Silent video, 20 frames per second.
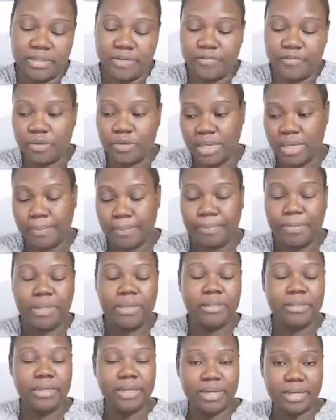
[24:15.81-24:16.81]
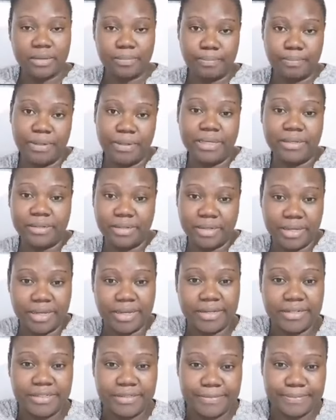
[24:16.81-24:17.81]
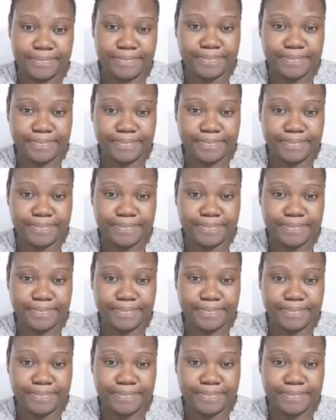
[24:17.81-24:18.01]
they feel like playing, they can play in the garden,